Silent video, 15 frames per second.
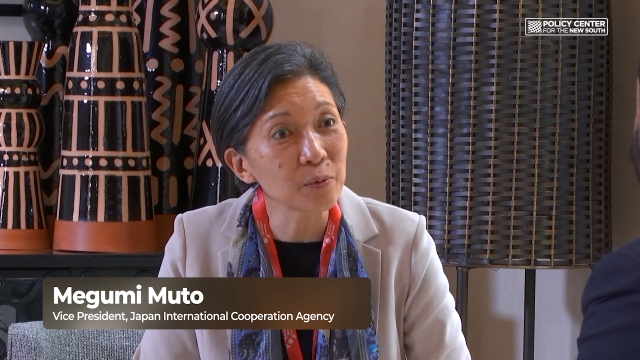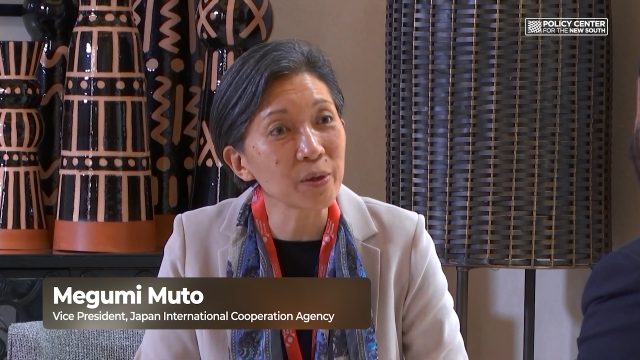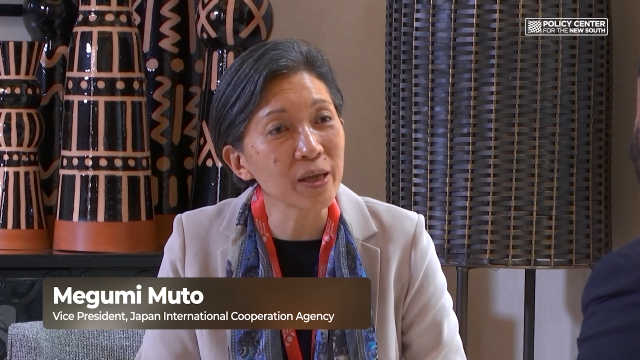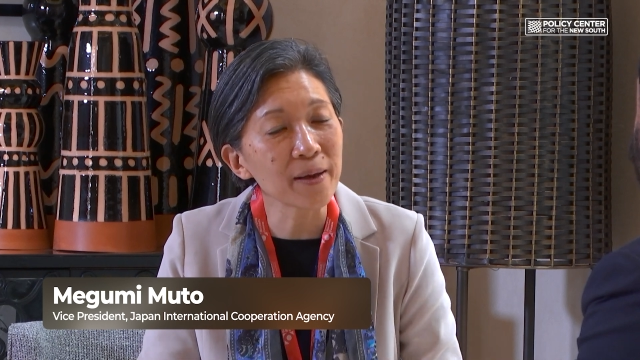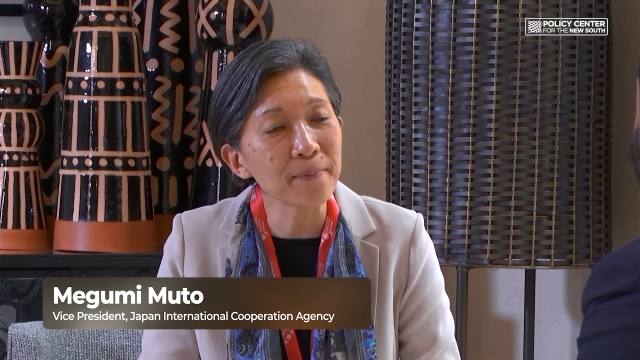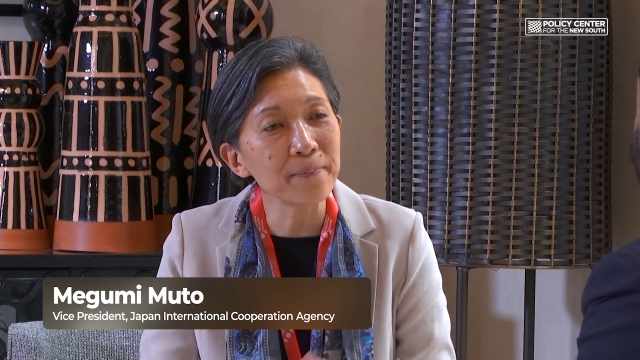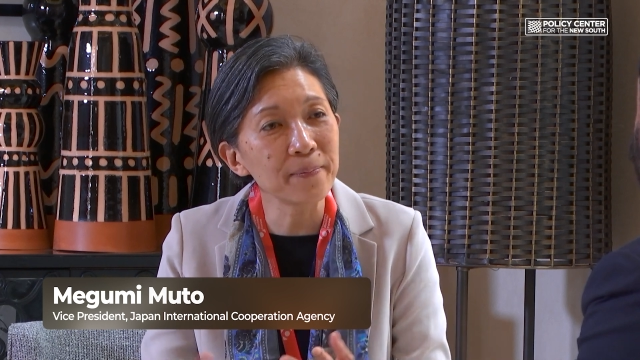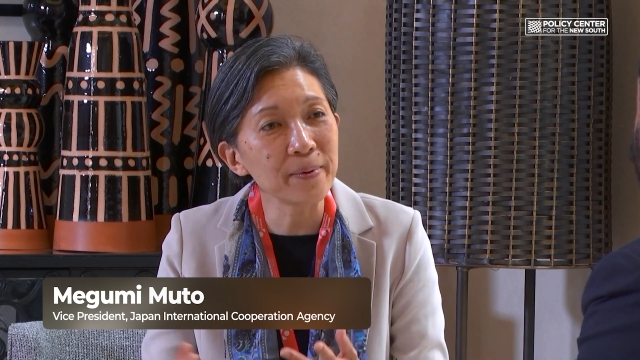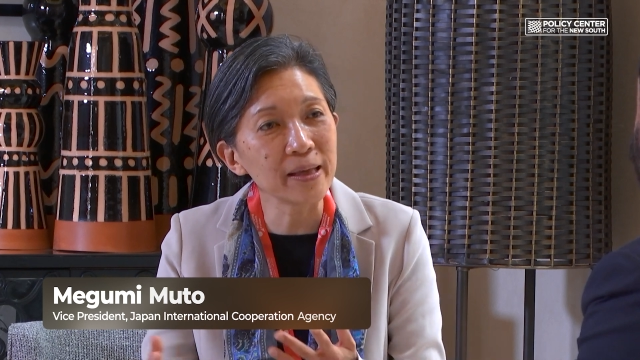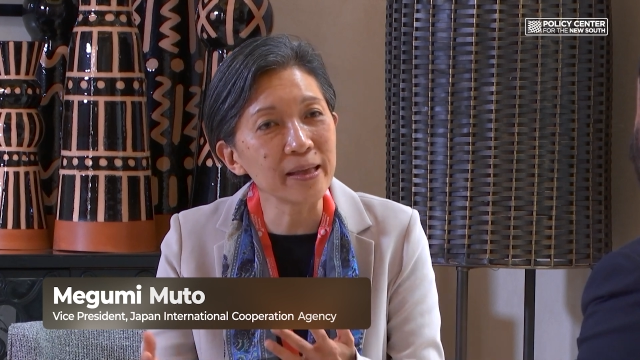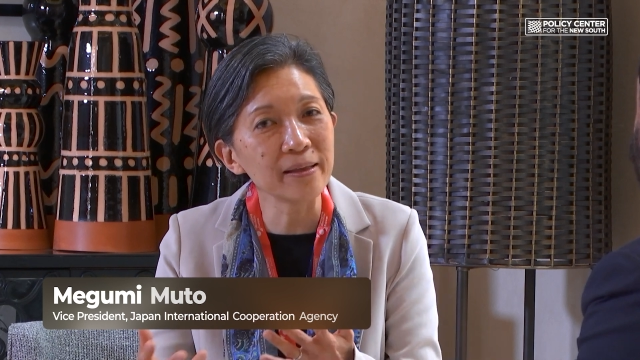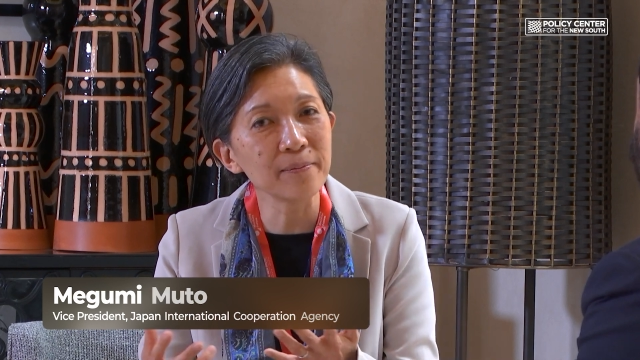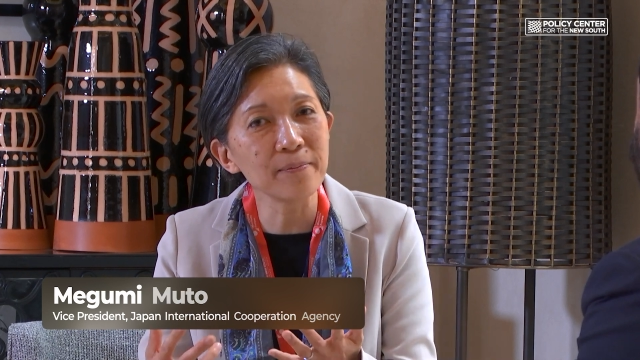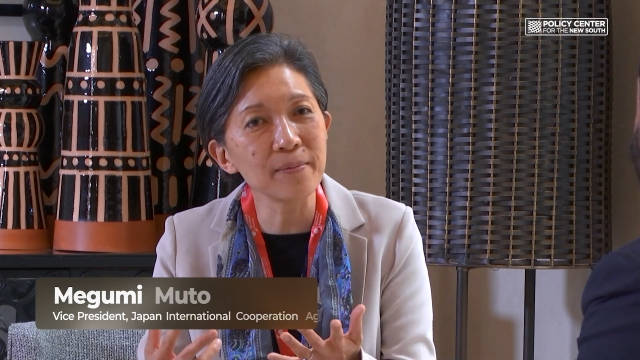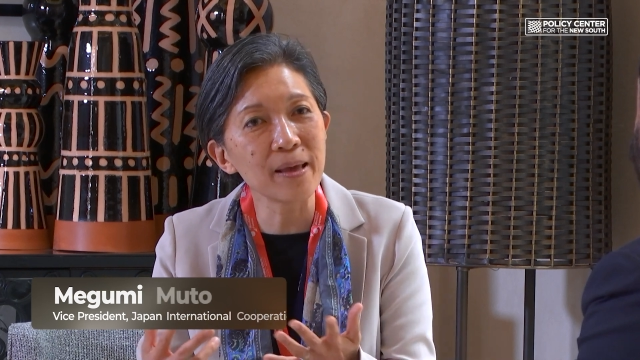we have
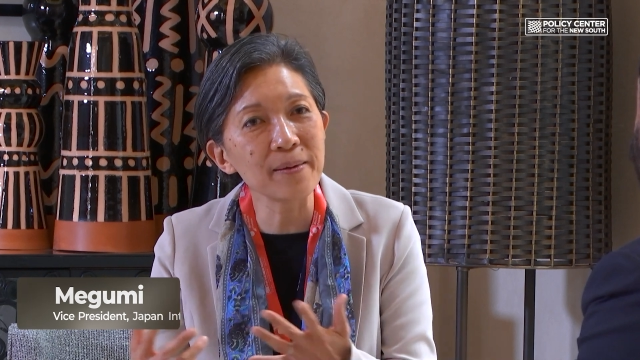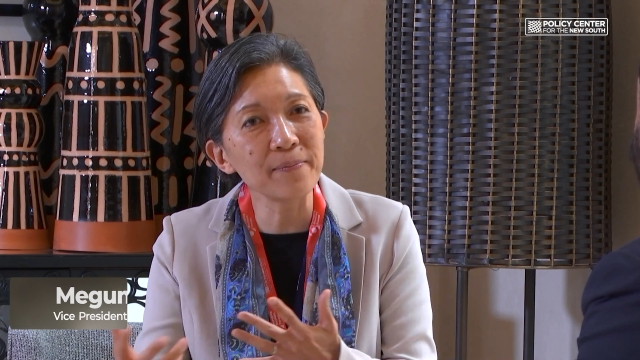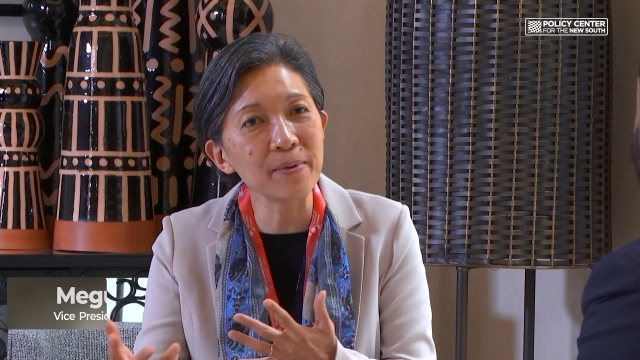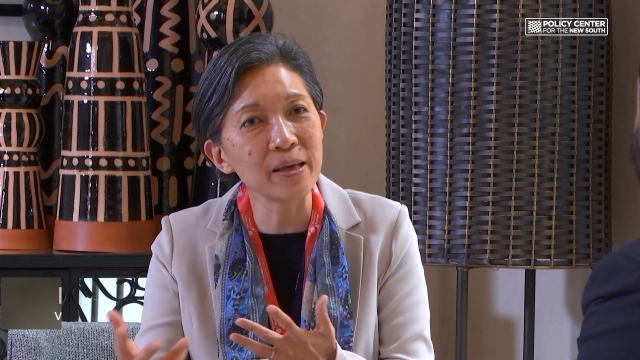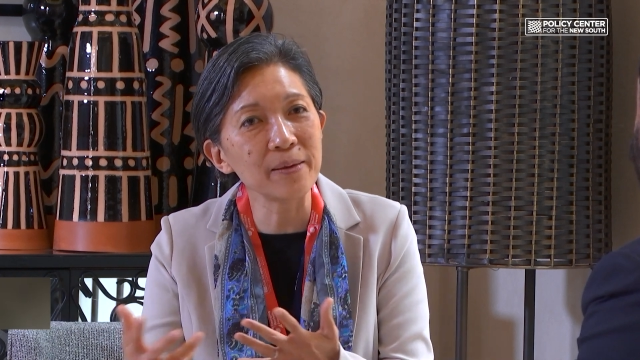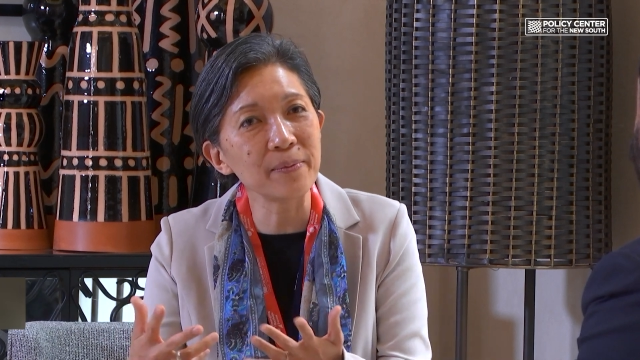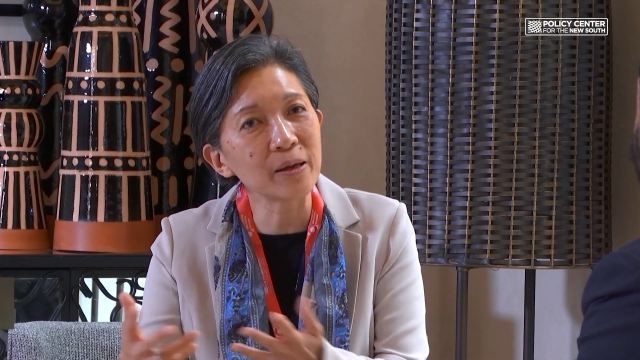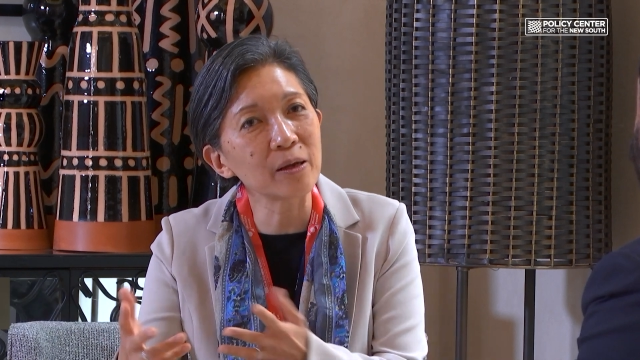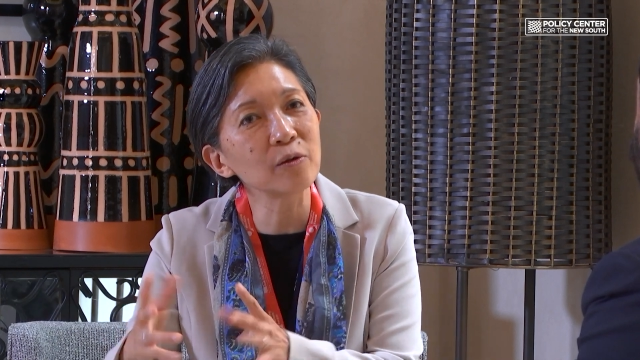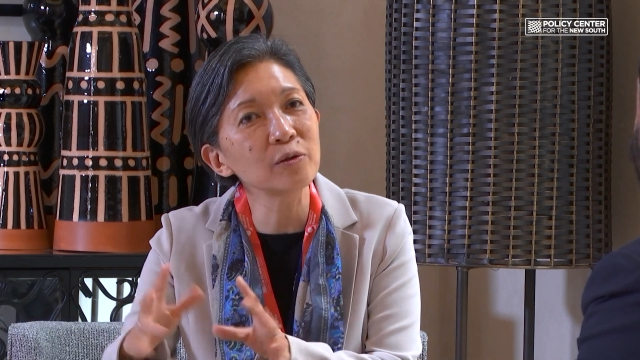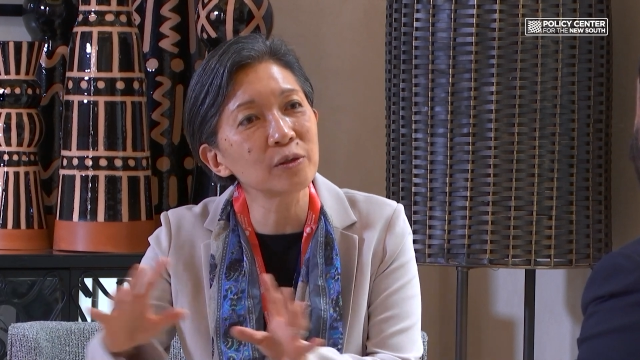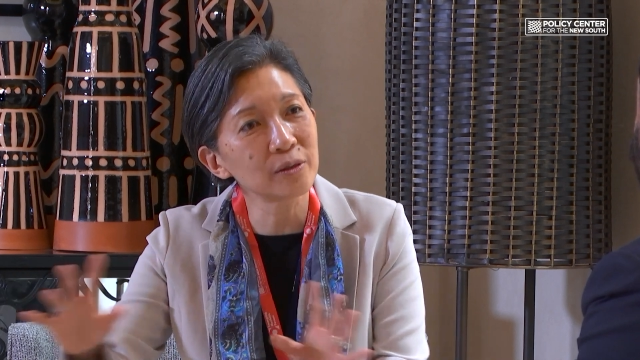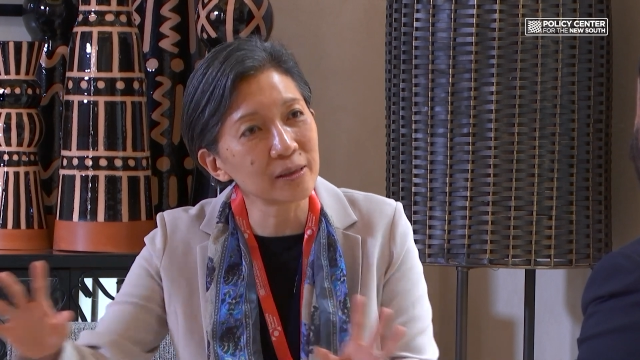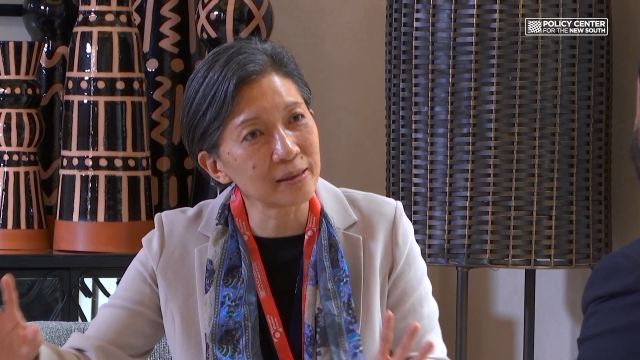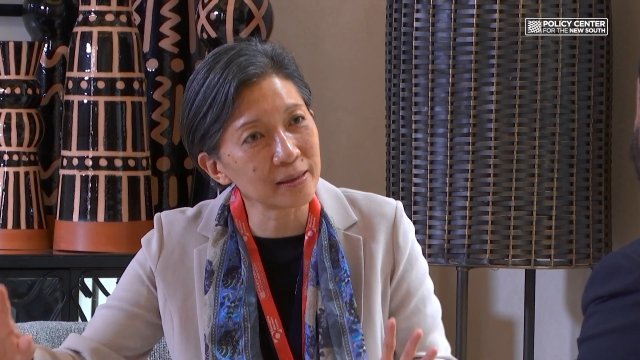been, maybe because